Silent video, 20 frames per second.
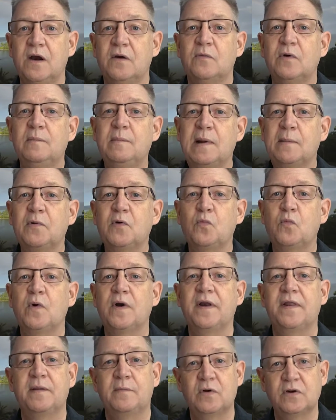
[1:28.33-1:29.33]
Remember,
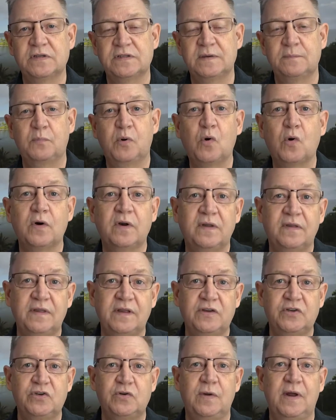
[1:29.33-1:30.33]
one of the most important
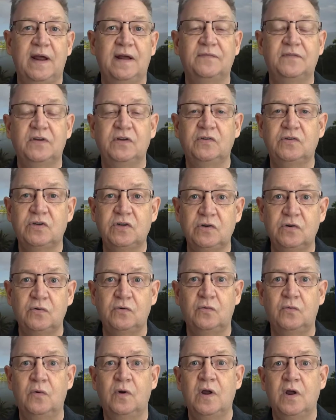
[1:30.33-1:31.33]
things you have to
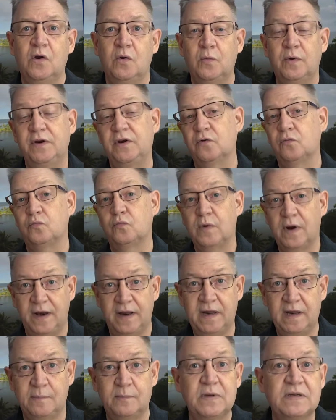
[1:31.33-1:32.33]
do when you're
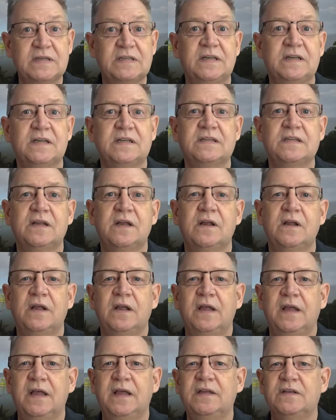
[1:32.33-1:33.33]
running a business
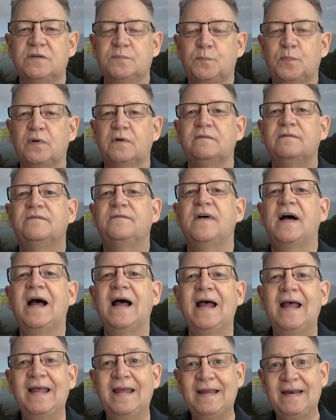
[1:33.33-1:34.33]
is
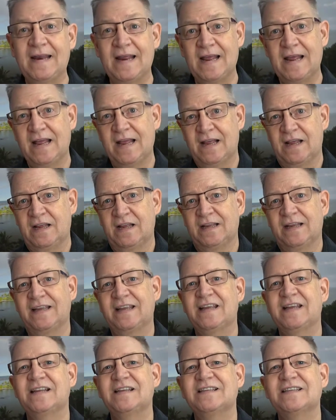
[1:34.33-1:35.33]
provide
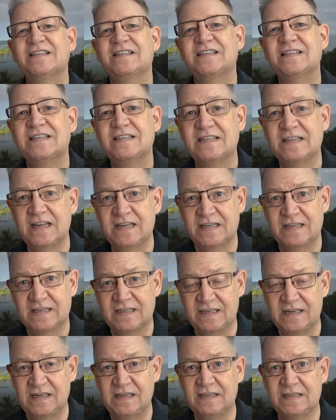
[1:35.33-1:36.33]

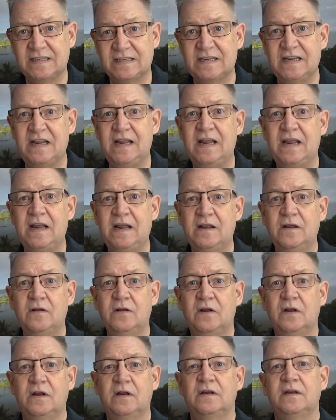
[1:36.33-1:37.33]
consistency,
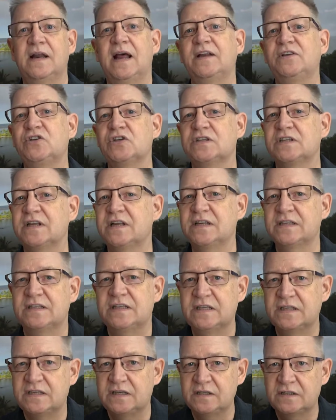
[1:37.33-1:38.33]
not just
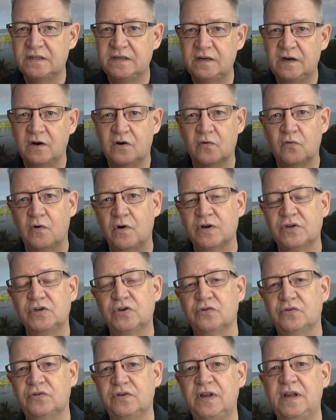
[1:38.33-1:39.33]
consistency across
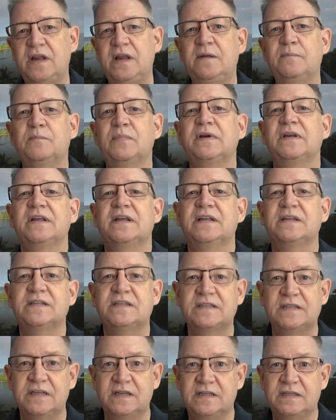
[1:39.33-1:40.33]
your team, but
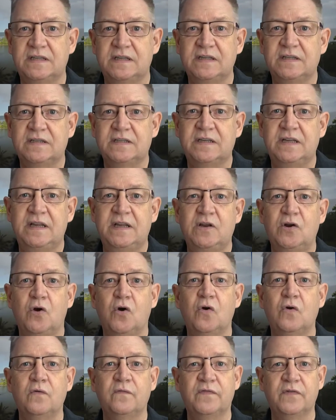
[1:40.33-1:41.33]
consistency
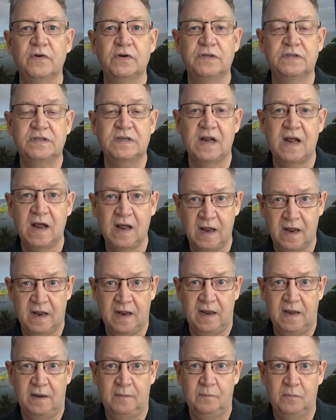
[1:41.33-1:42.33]
over
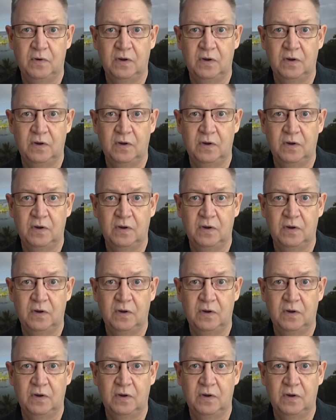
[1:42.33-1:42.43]
time.